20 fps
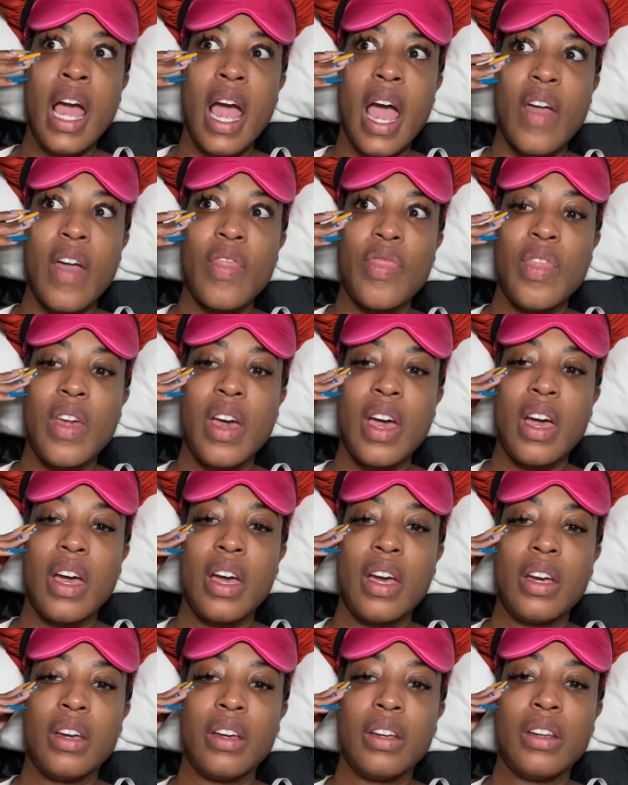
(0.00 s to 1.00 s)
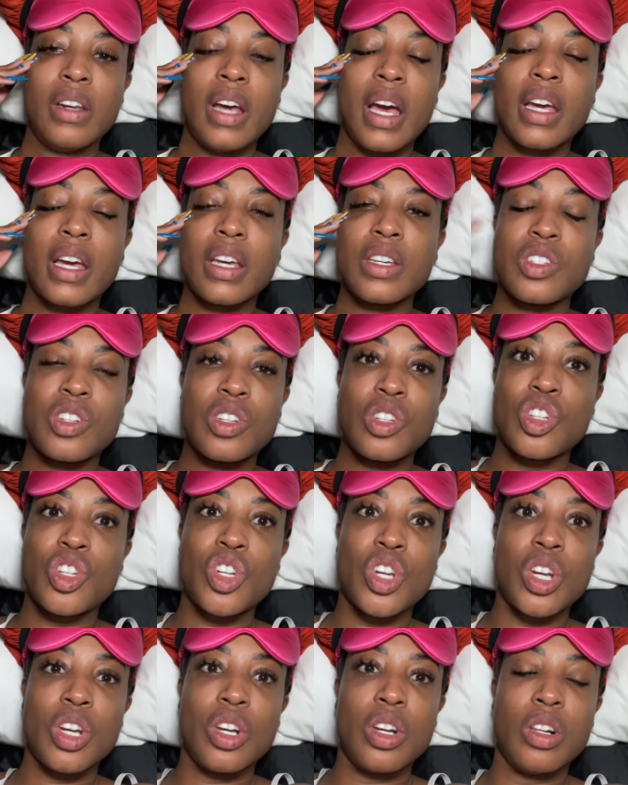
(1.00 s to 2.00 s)
and then I guess just
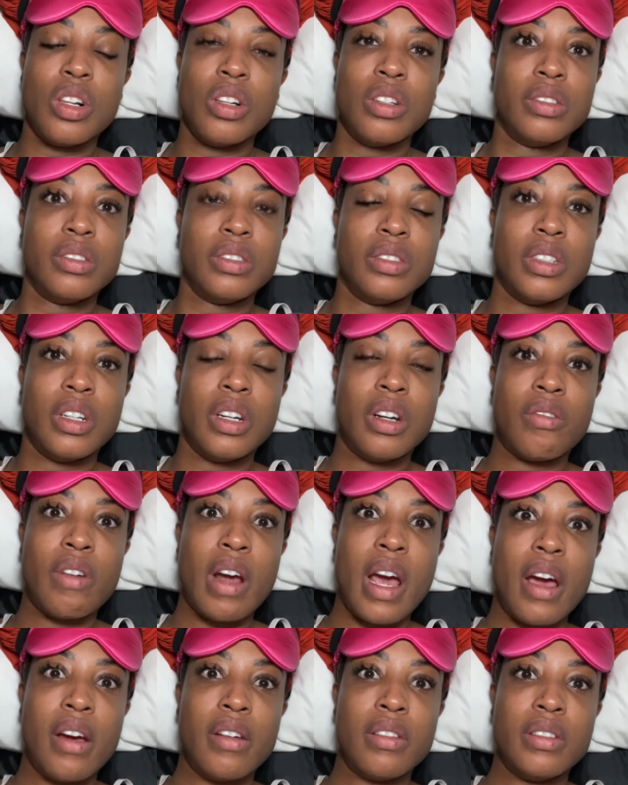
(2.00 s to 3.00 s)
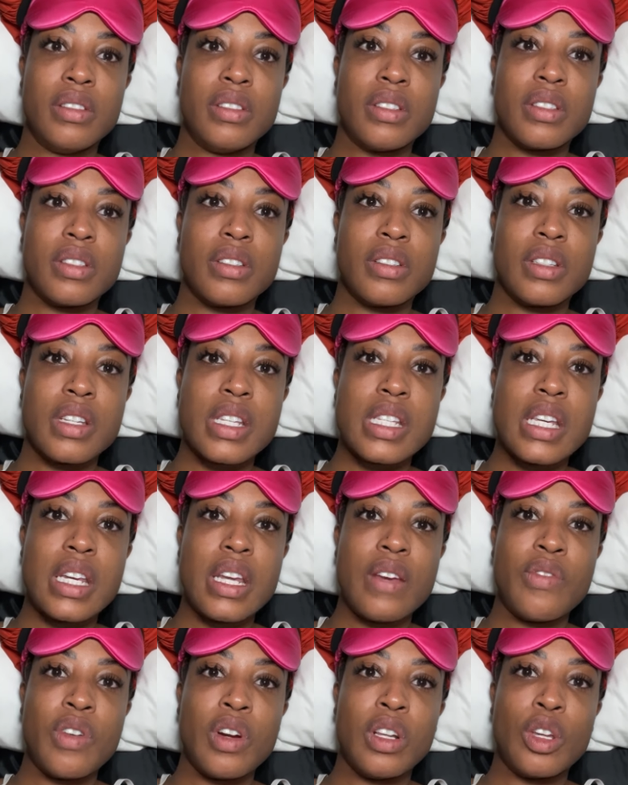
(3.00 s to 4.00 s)
chill around the
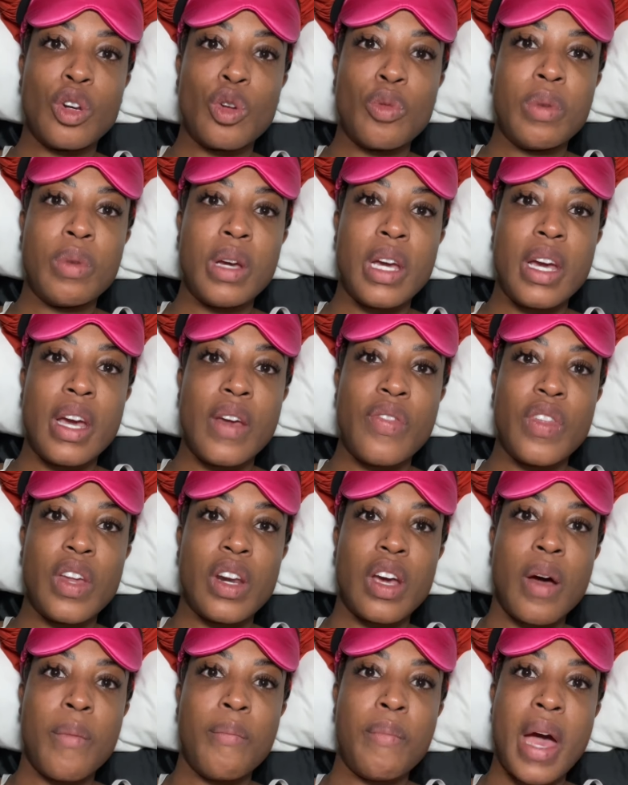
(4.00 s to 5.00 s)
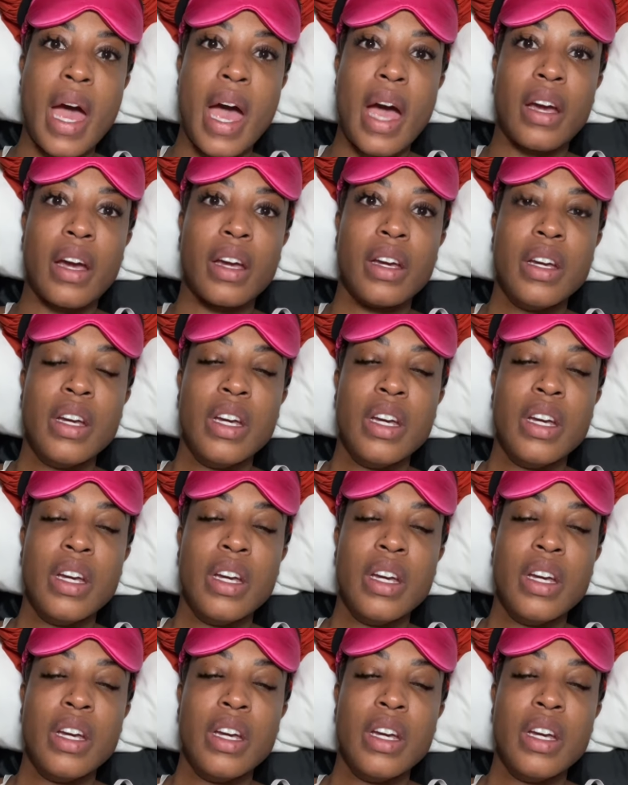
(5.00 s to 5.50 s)
city for a little bit and then come back